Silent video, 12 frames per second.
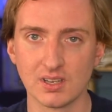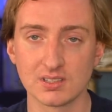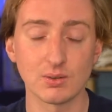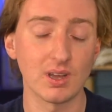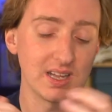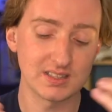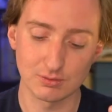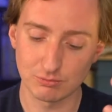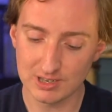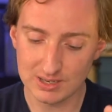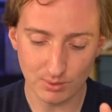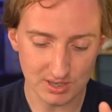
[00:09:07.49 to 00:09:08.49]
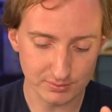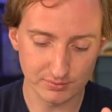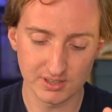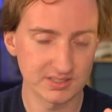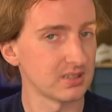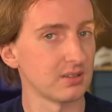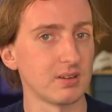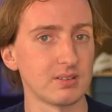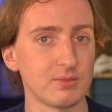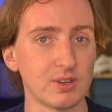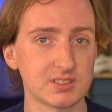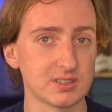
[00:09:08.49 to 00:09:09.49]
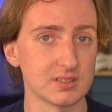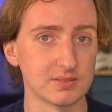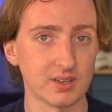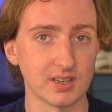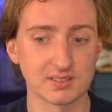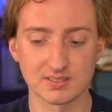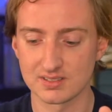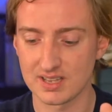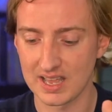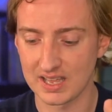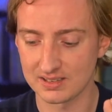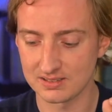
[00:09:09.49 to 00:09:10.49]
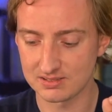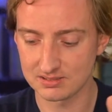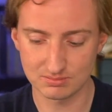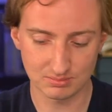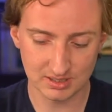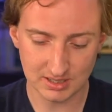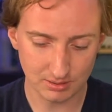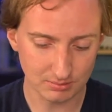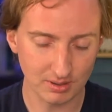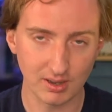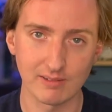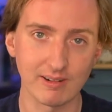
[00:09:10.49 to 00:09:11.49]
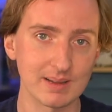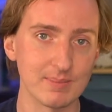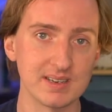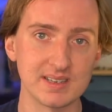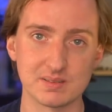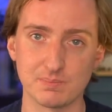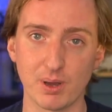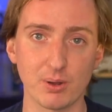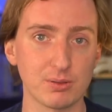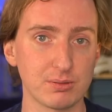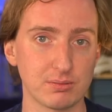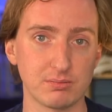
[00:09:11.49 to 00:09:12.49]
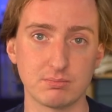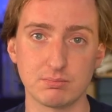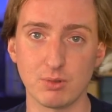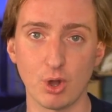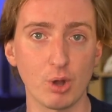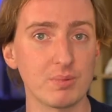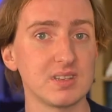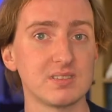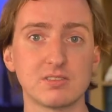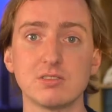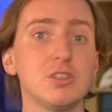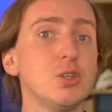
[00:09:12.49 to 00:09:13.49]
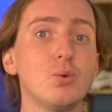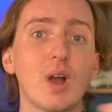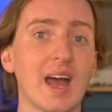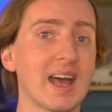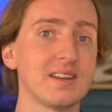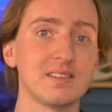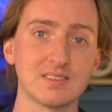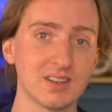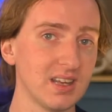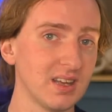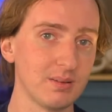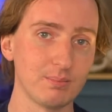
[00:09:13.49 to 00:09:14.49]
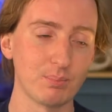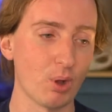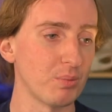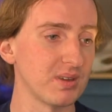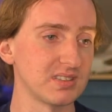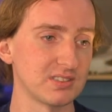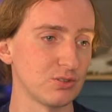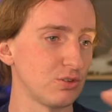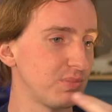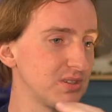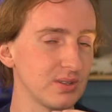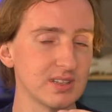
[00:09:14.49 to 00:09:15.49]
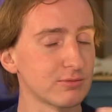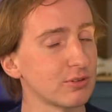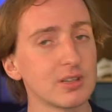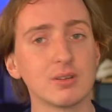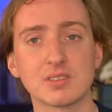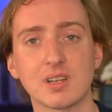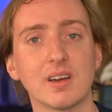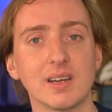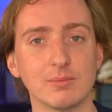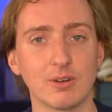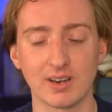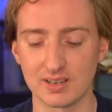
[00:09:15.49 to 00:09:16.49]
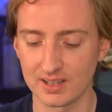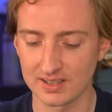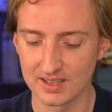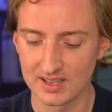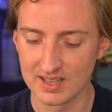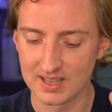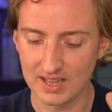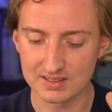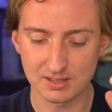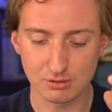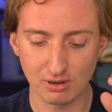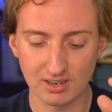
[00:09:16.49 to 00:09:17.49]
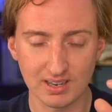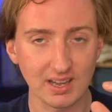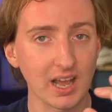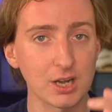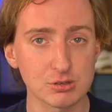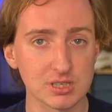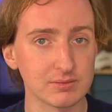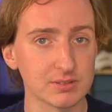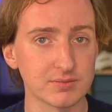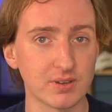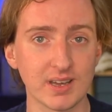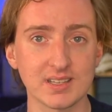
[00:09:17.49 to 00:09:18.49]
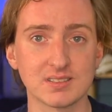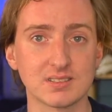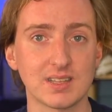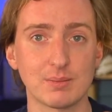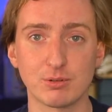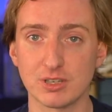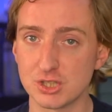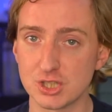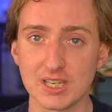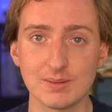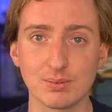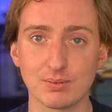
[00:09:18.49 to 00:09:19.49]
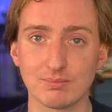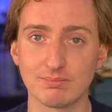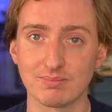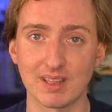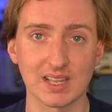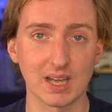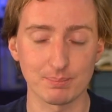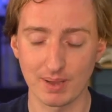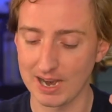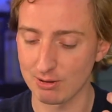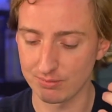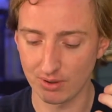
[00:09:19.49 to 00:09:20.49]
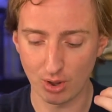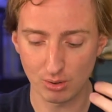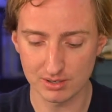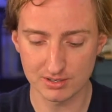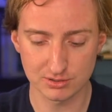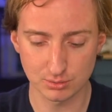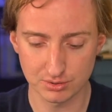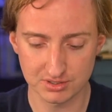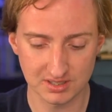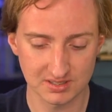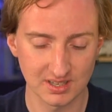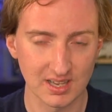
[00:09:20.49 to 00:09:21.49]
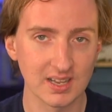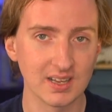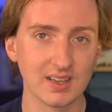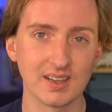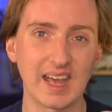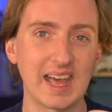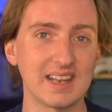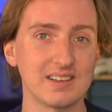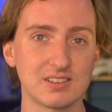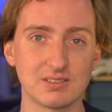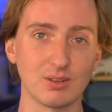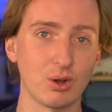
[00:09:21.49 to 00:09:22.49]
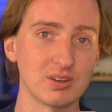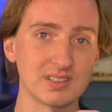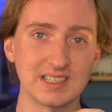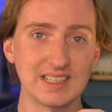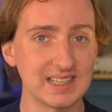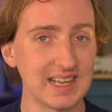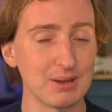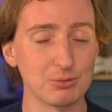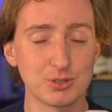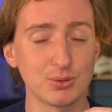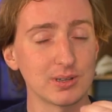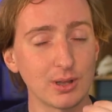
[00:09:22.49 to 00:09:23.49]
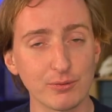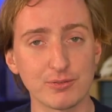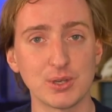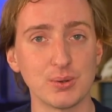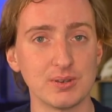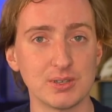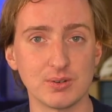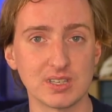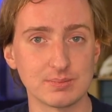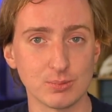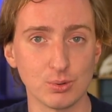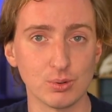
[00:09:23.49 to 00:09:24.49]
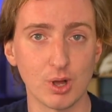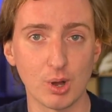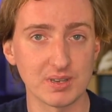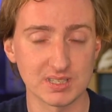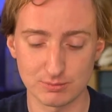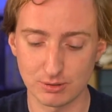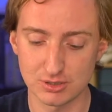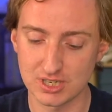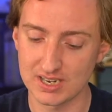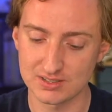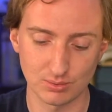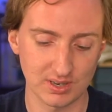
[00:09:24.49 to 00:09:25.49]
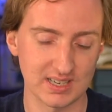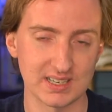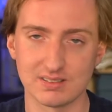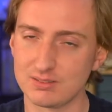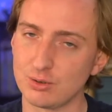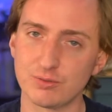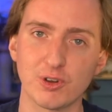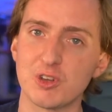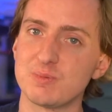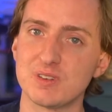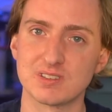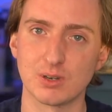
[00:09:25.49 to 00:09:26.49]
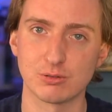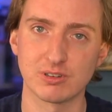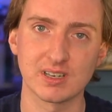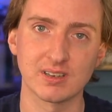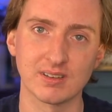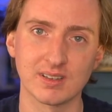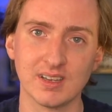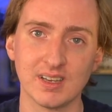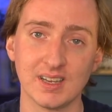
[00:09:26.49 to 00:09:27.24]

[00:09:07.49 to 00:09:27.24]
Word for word: So it's a really wonderful versatile, device. And, you know, I recommend it to both hobbyists new and hobbyists who've been doing this for a long time, right? Like, it's a great entry-level device. They're pretty cheap. They power off a whole lot of sources. And honestly, it will do a lot for you in doing small hobbyist projects or getting your first bit of soldering going.